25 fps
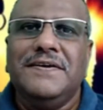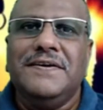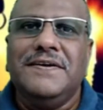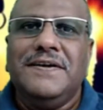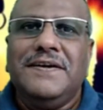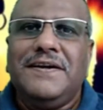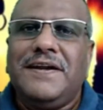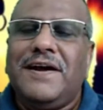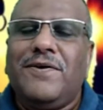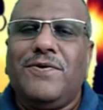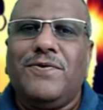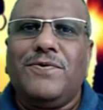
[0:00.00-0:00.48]

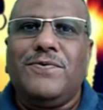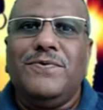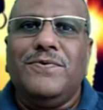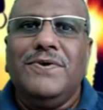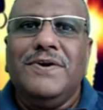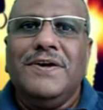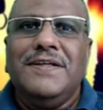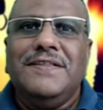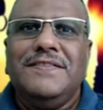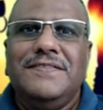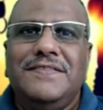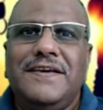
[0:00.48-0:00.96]
Now,
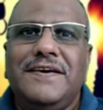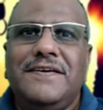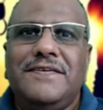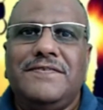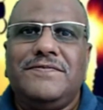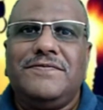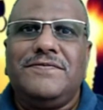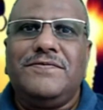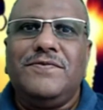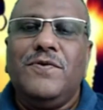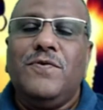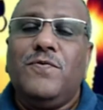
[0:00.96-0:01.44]

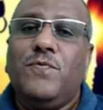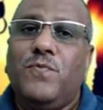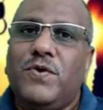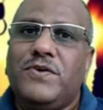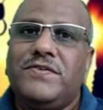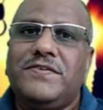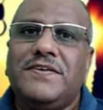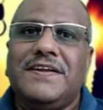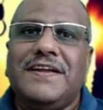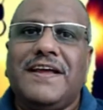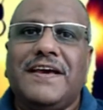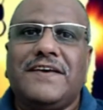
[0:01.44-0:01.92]
this
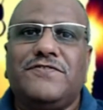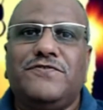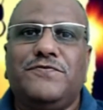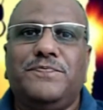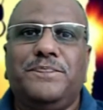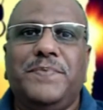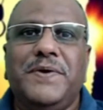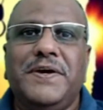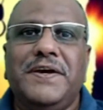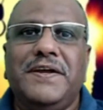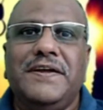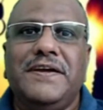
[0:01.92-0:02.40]
was an
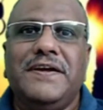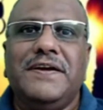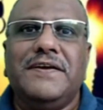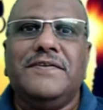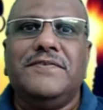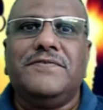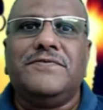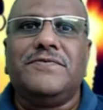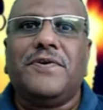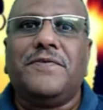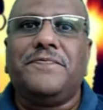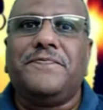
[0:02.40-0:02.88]

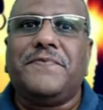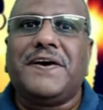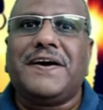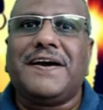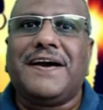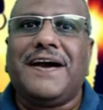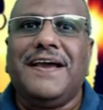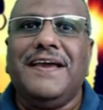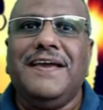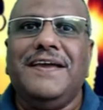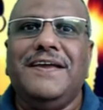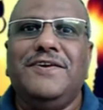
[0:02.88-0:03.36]
experience of a
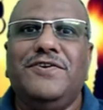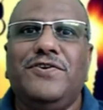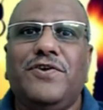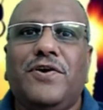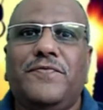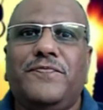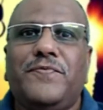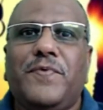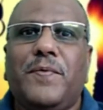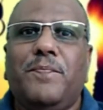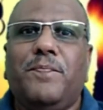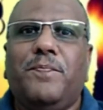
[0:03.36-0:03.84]
kind
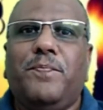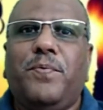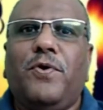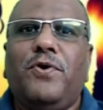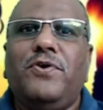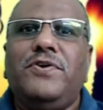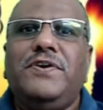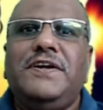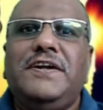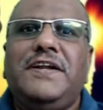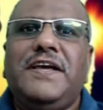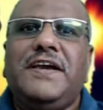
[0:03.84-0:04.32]
of a
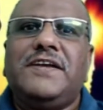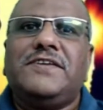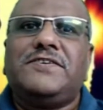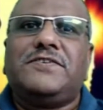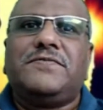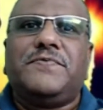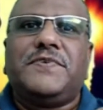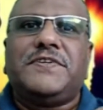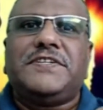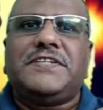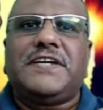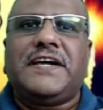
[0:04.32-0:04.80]
bondage
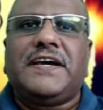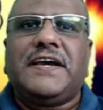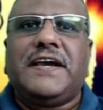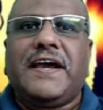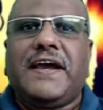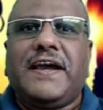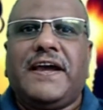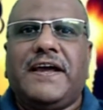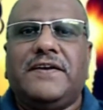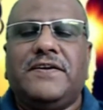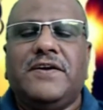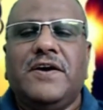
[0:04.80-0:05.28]
which I
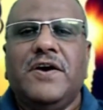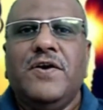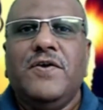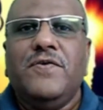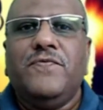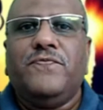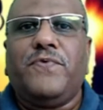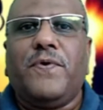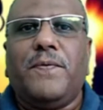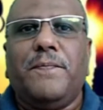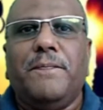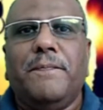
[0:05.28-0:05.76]
had
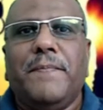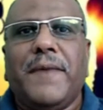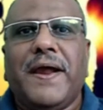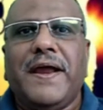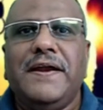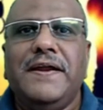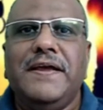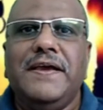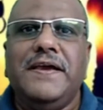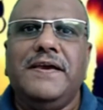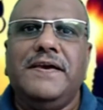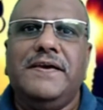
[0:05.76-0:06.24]
for
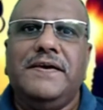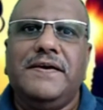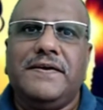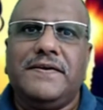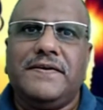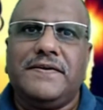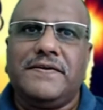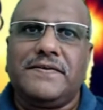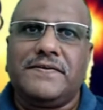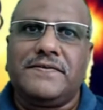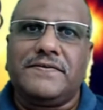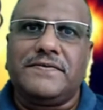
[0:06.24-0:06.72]
many
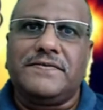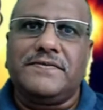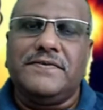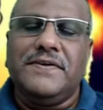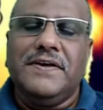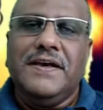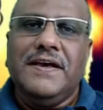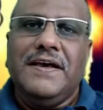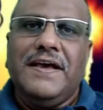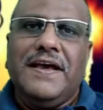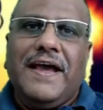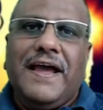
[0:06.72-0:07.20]
years.
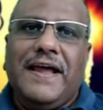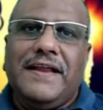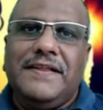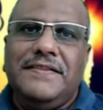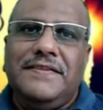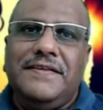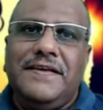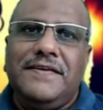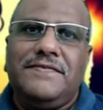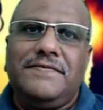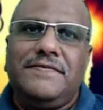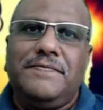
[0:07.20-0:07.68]
And
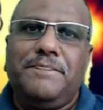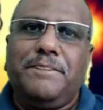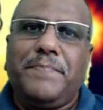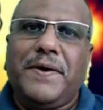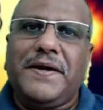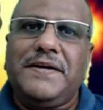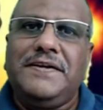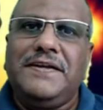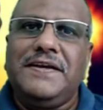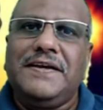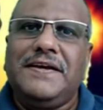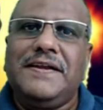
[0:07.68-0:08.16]
this
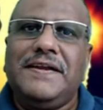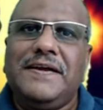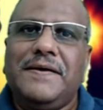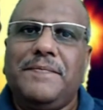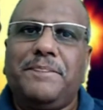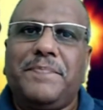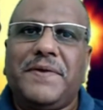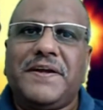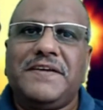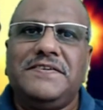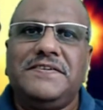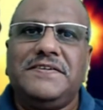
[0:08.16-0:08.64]
particular
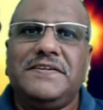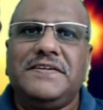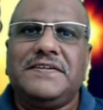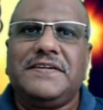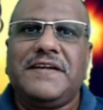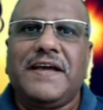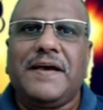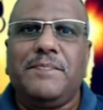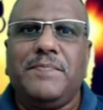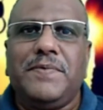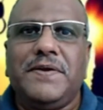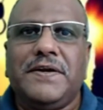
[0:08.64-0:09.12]
pressure
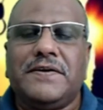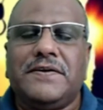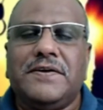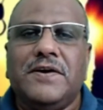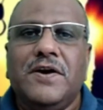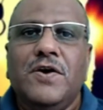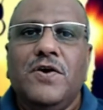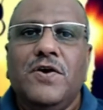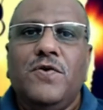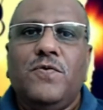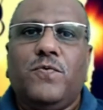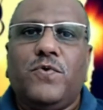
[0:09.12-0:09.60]
tablet
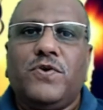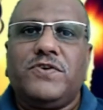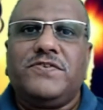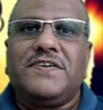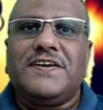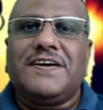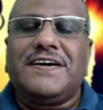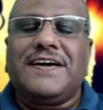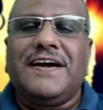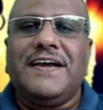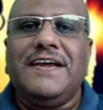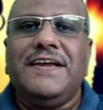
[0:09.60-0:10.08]
was a
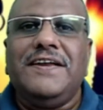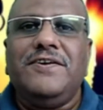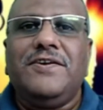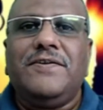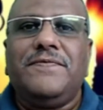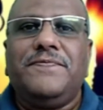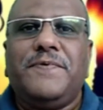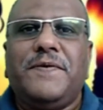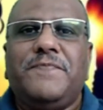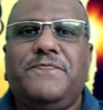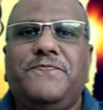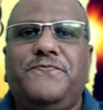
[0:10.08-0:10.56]
kind
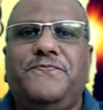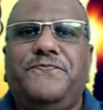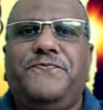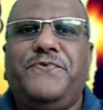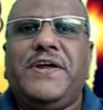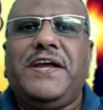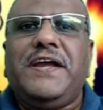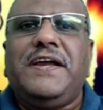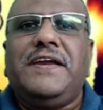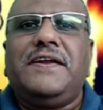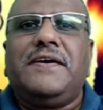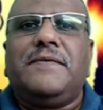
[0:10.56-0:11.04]
of a
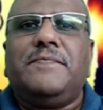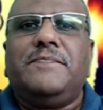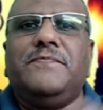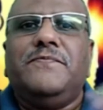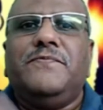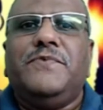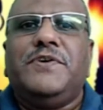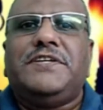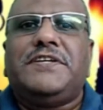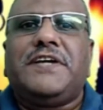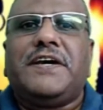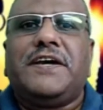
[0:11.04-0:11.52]
freedom
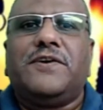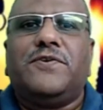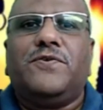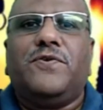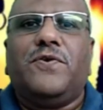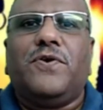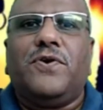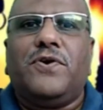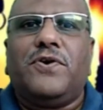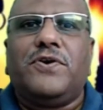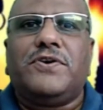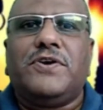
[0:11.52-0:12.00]
which I
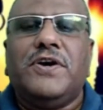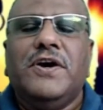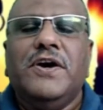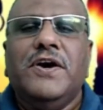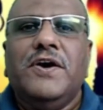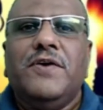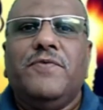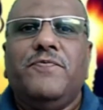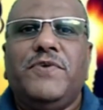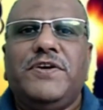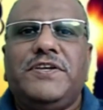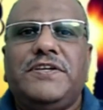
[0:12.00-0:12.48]
got,
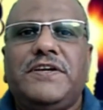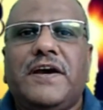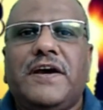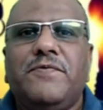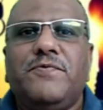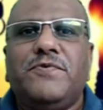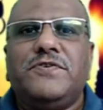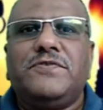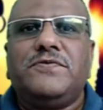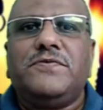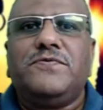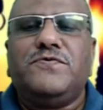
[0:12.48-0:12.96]
which I
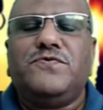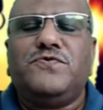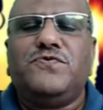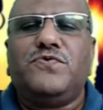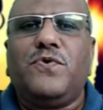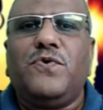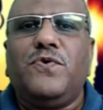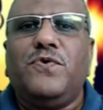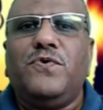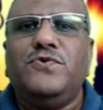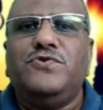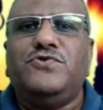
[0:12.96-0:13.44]
was
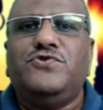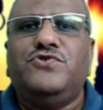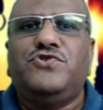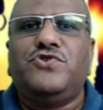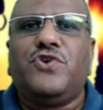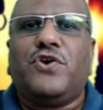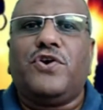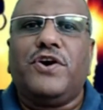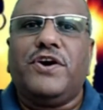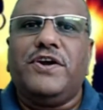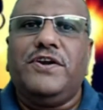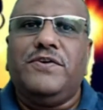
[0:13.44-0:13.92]
so
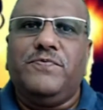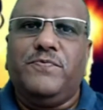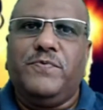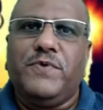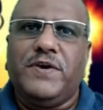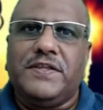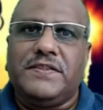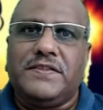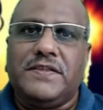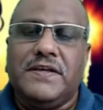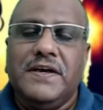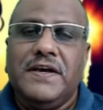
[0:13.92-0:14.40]
joyed
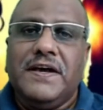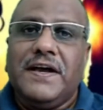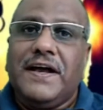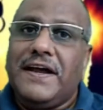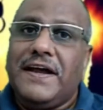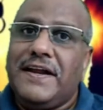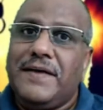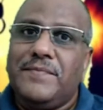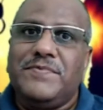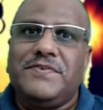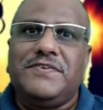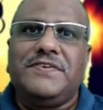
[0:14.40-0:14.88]
with. And
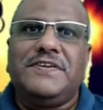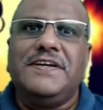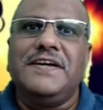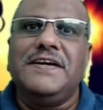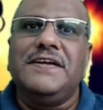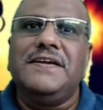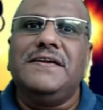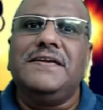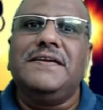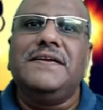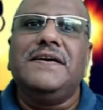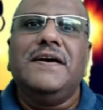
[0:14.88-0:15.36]
I'm
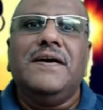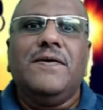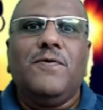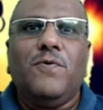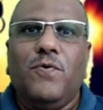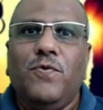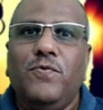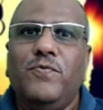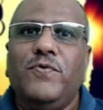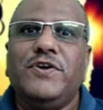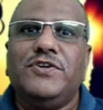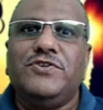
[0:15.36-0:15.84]
still
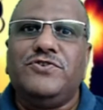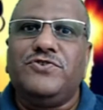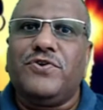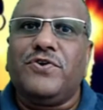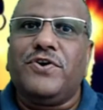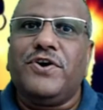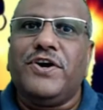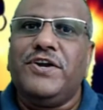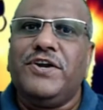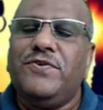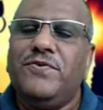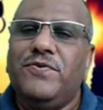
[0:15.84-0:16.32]

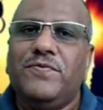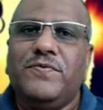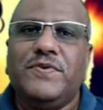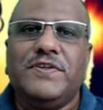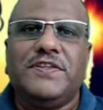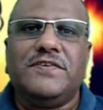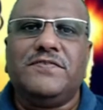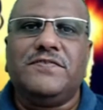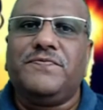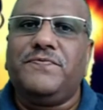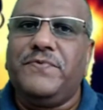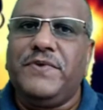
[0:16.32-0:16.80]
overjoyed over
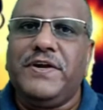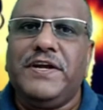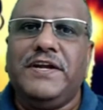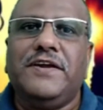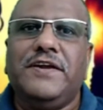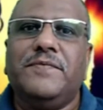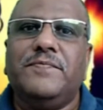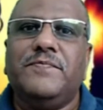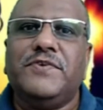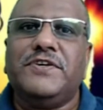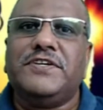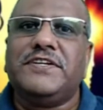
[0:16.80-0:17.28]
this
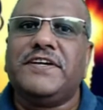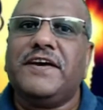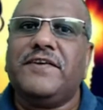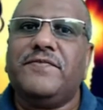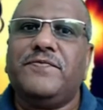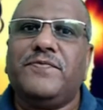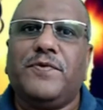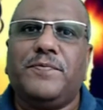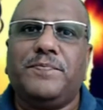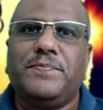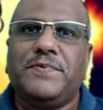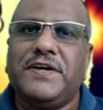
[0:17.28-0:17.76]
freedom which I have
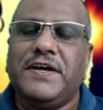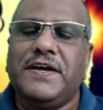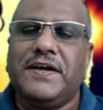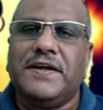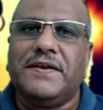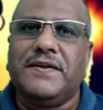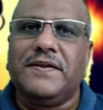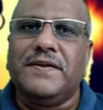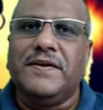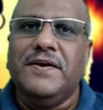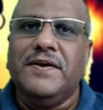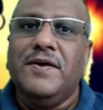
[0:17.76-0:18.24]

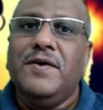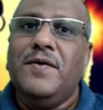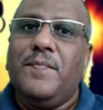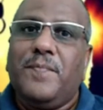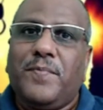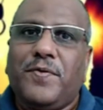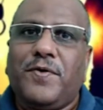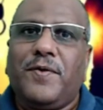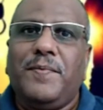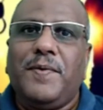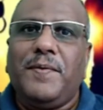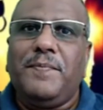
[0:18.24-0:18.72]
obtained.
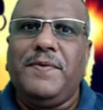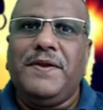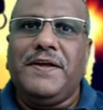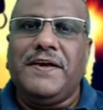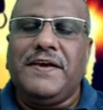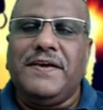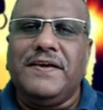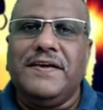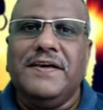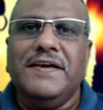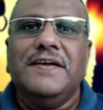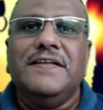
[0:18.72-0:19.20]

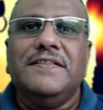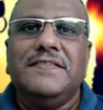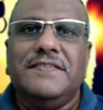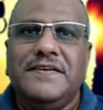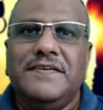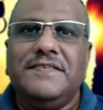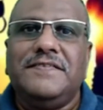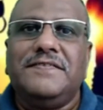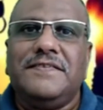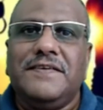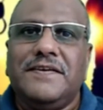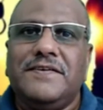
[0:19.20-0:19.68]
Probably
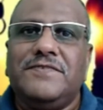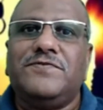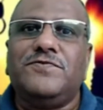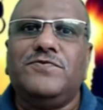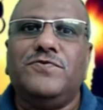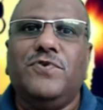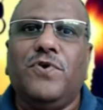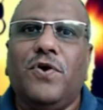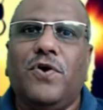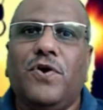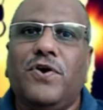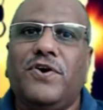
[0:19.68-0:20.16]
this is
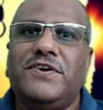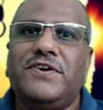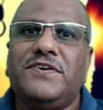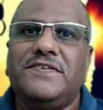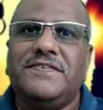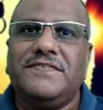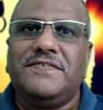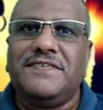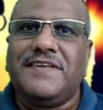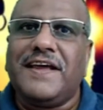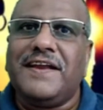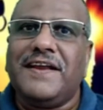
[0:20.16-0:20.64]
God
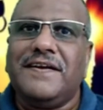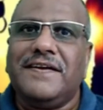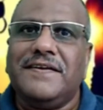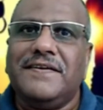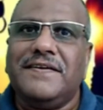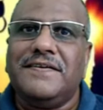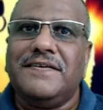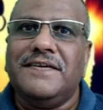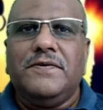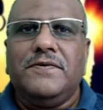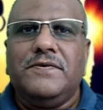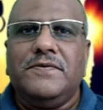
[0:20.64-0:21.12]

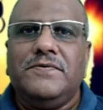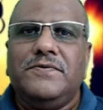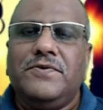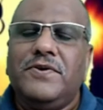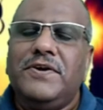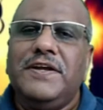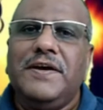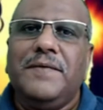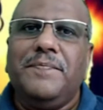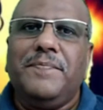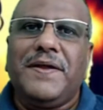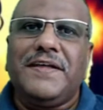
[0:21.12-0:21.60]
sent. So,
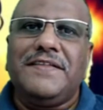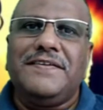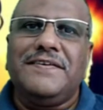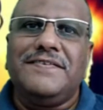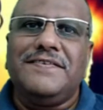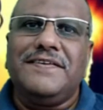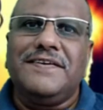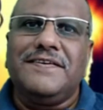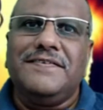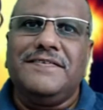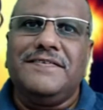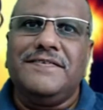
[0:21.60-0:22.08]
dear brothers
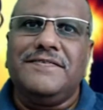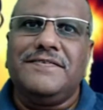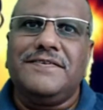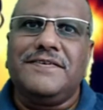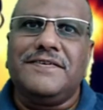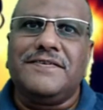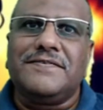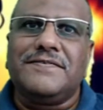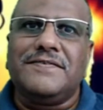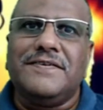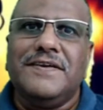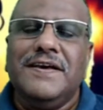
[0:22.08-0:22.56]
and
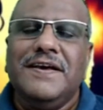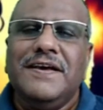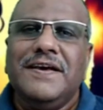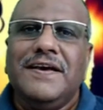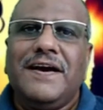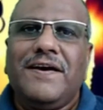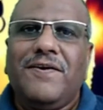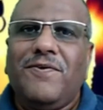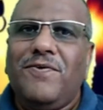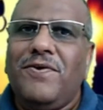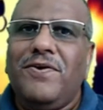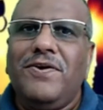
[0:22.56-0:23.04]
sisters,
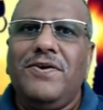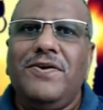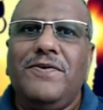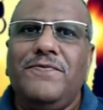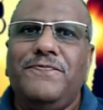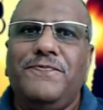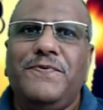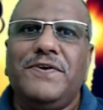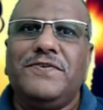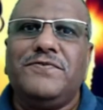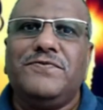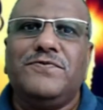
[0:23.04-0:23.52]
all
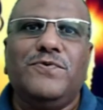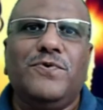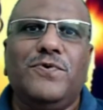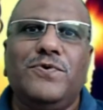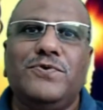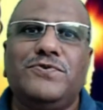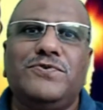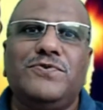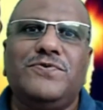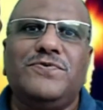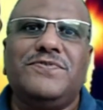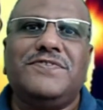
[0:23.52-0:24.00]
of us go
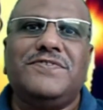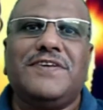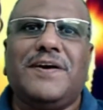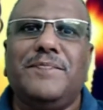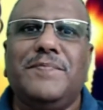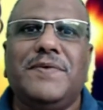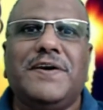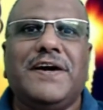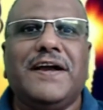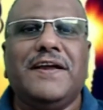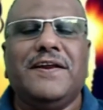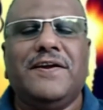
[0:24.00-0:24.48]
through some
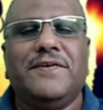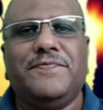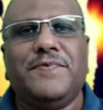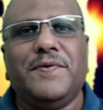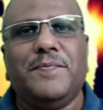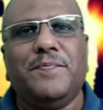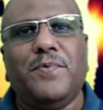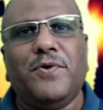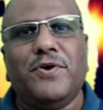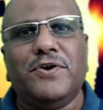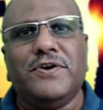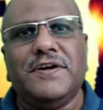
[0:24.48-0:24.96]
kind of a
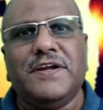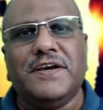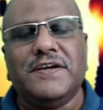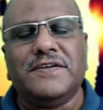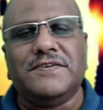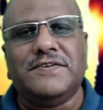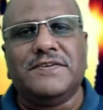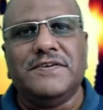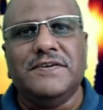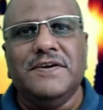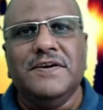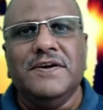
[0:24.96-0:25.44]
bondage.